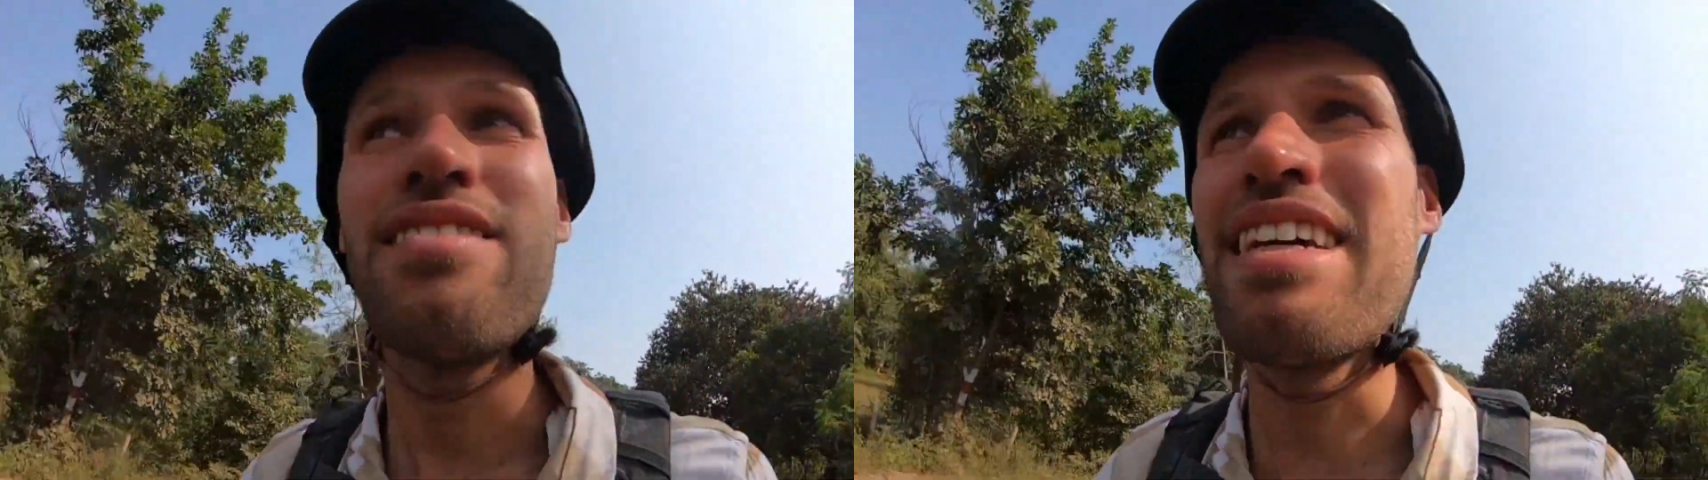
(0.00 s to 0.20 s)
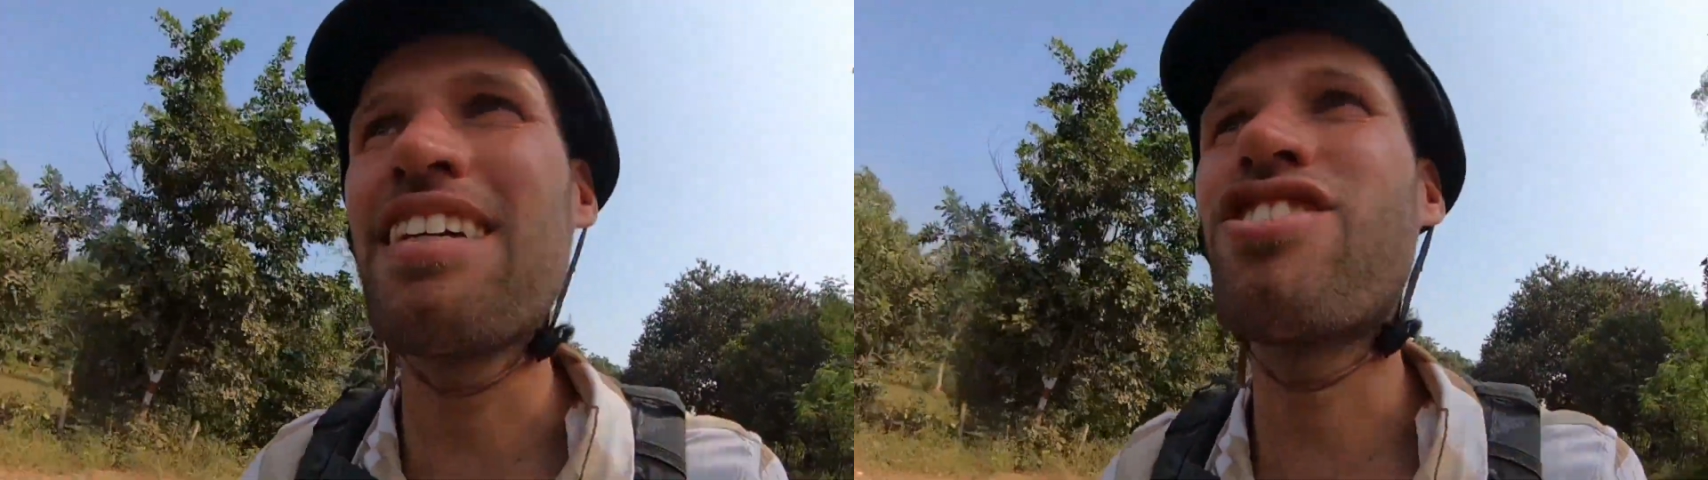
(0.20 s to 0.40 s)

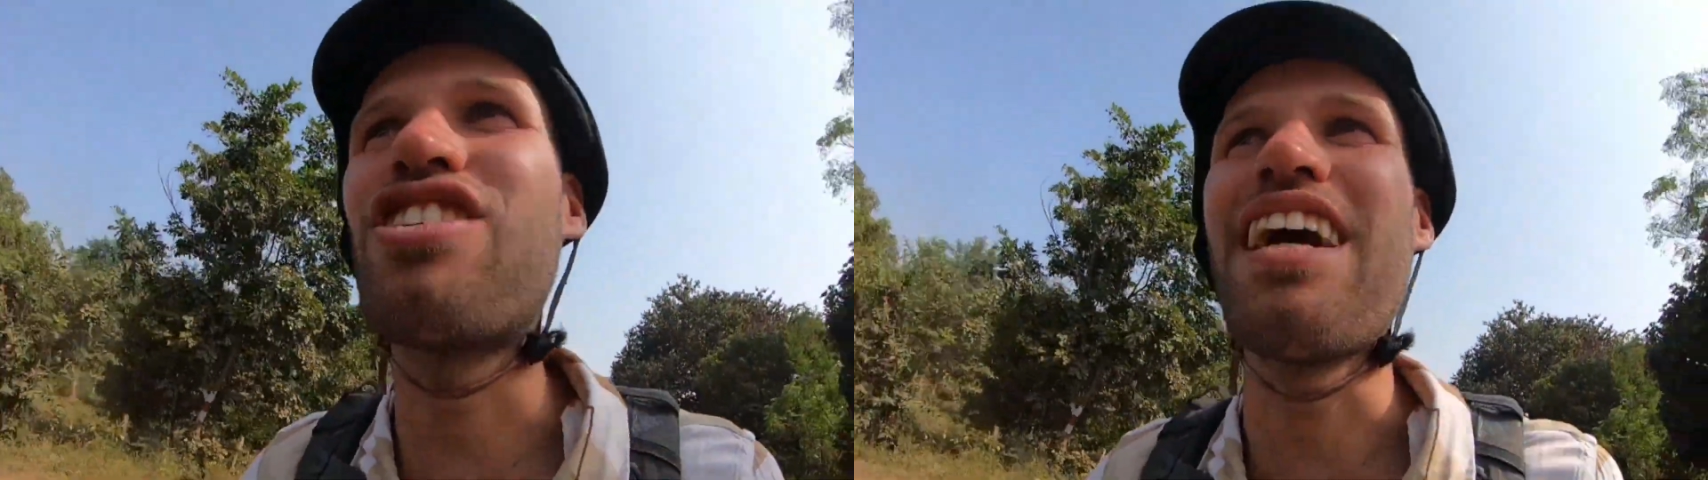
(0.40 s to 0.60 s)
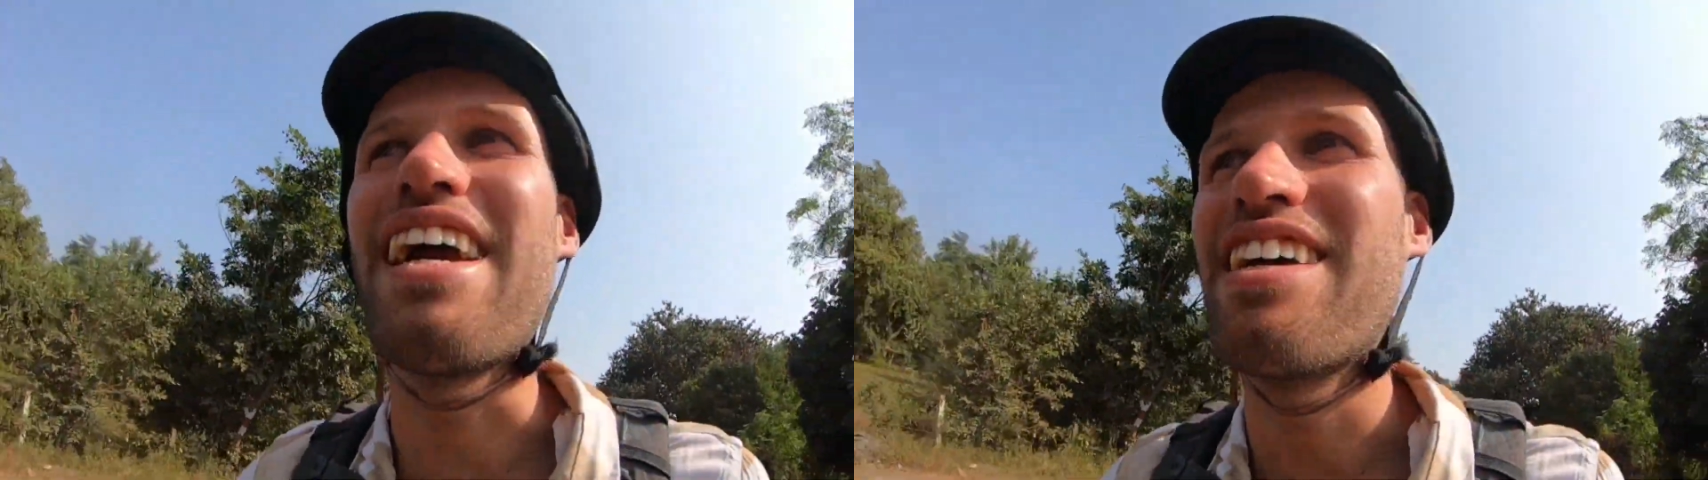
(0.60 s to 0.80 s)
things
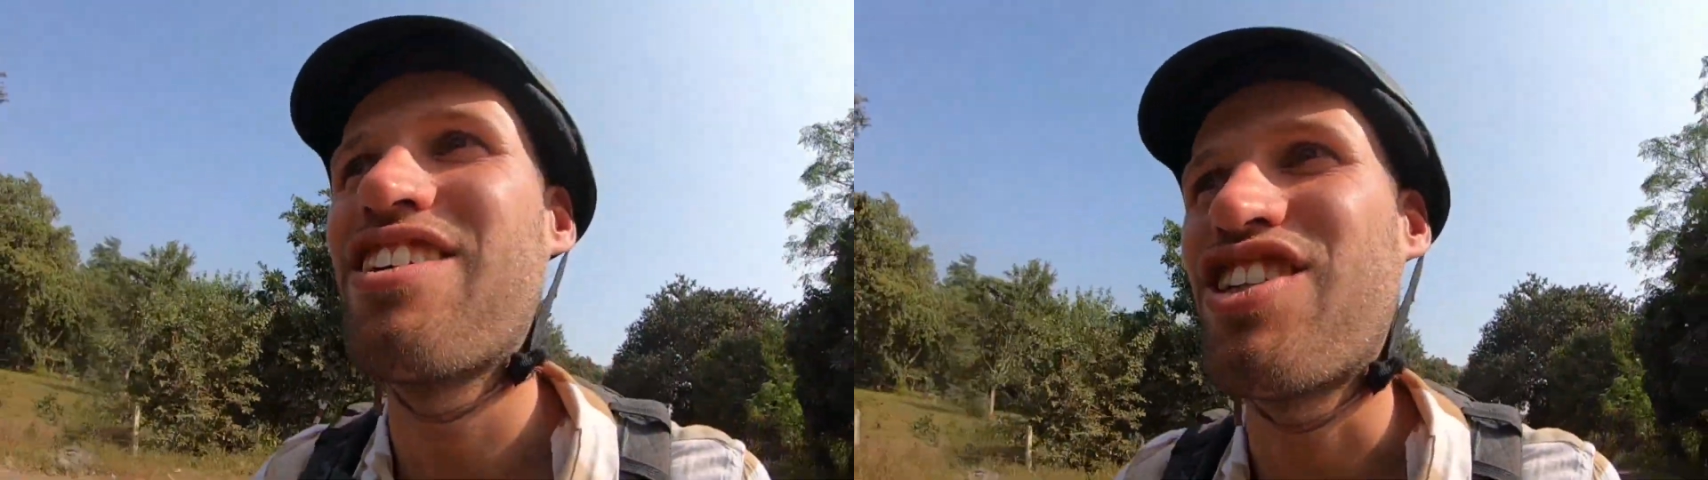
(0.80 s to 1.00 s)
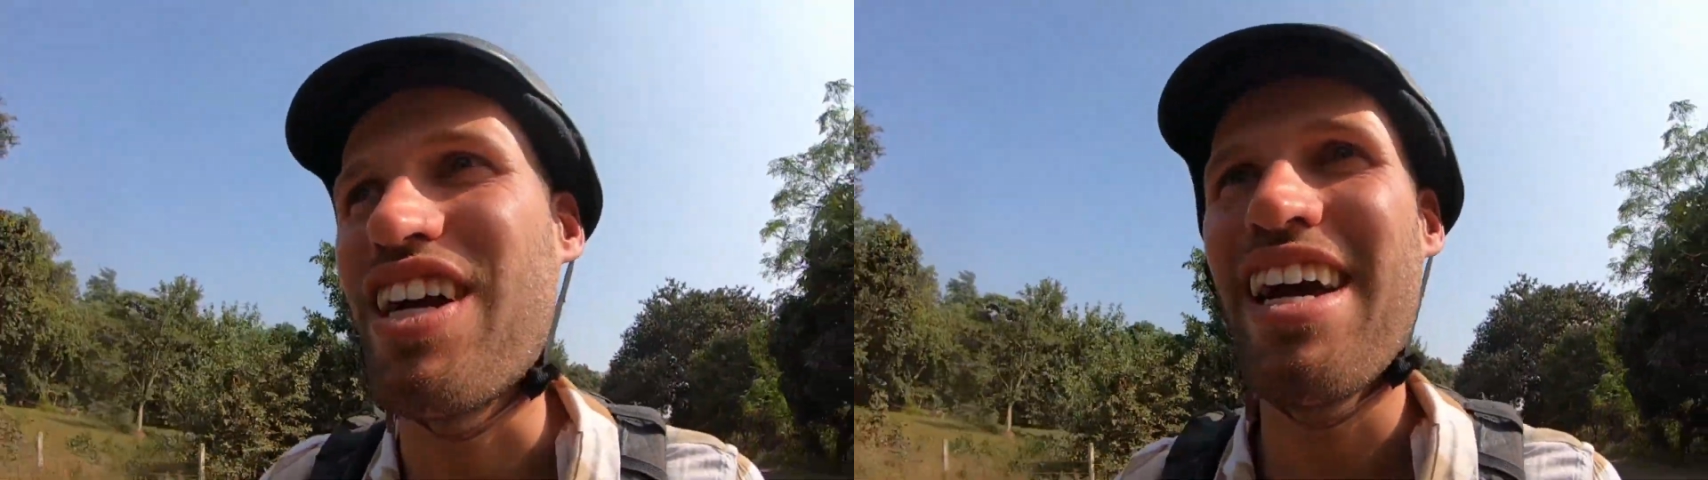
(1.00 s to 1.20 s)

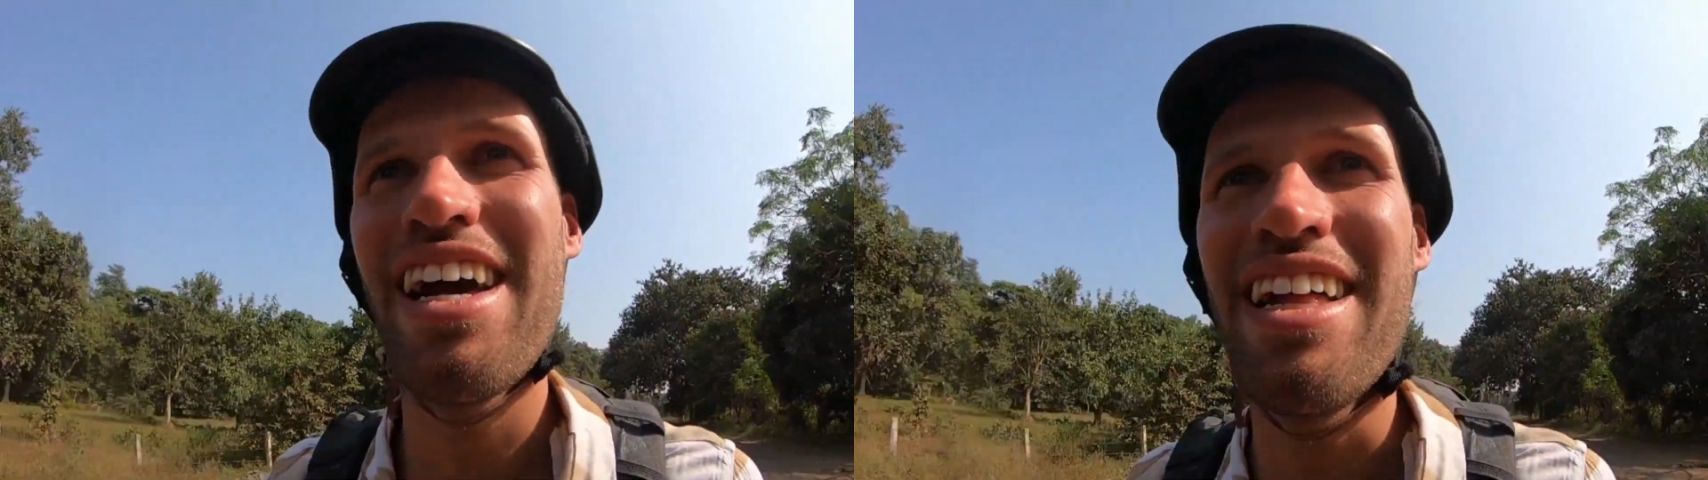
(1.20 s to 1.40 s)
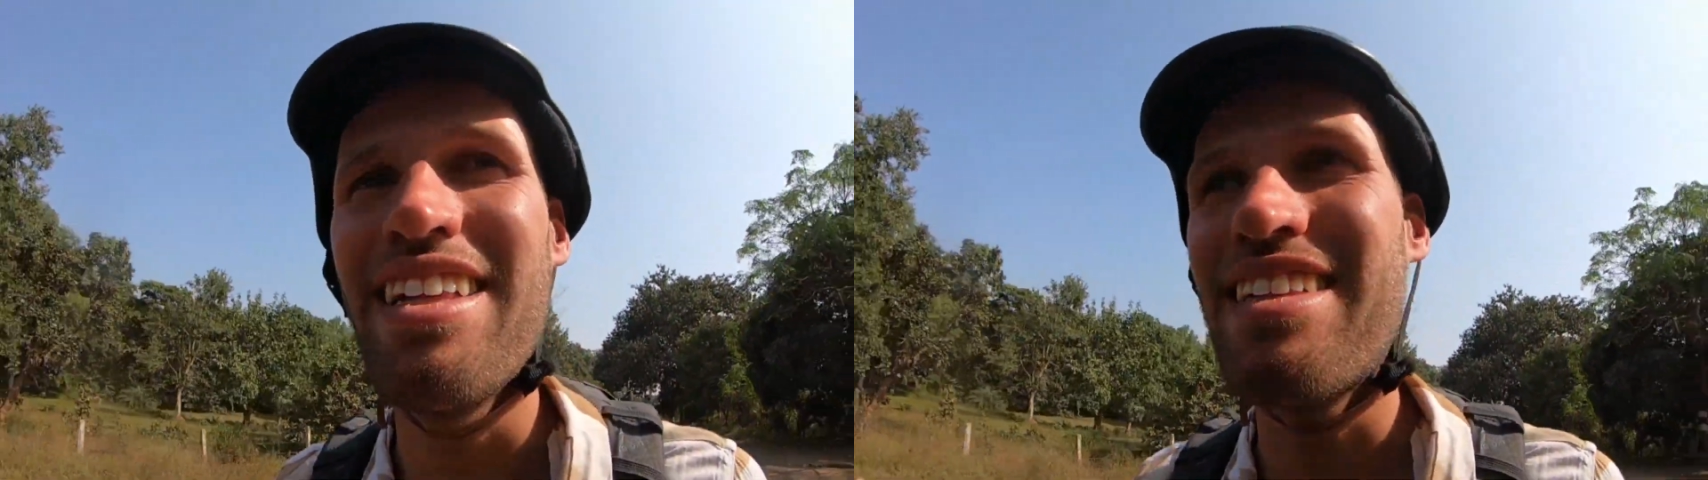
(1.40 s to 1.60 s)
change
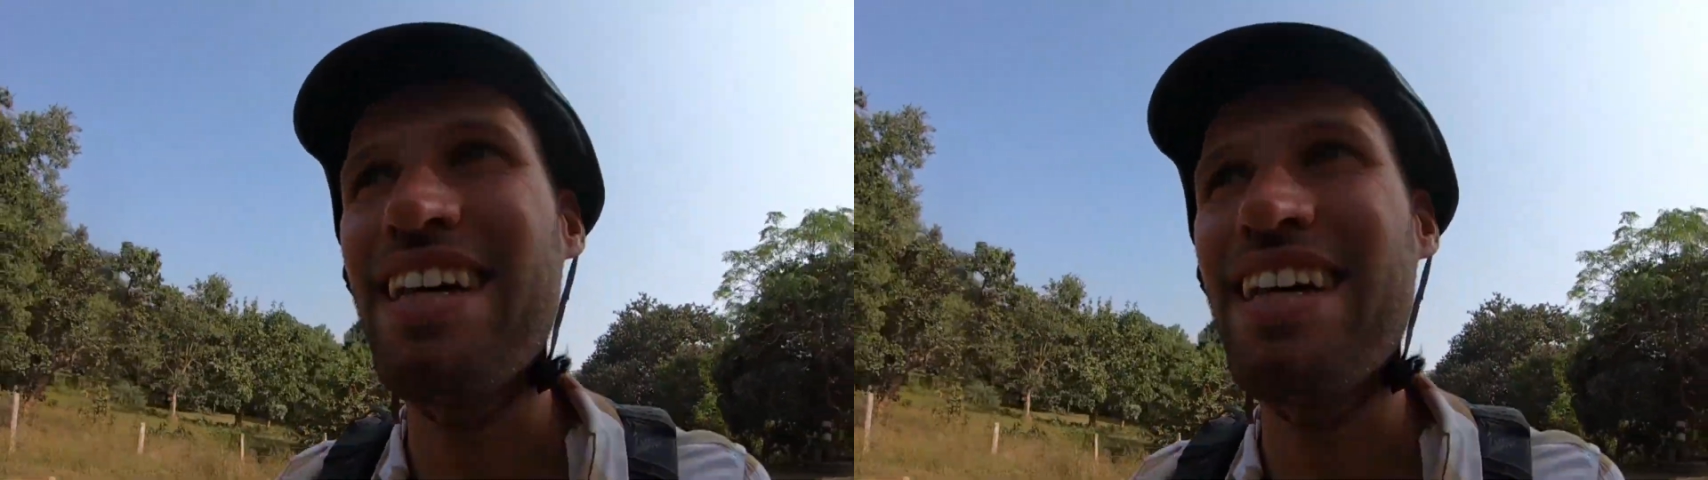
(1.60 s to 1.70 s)
and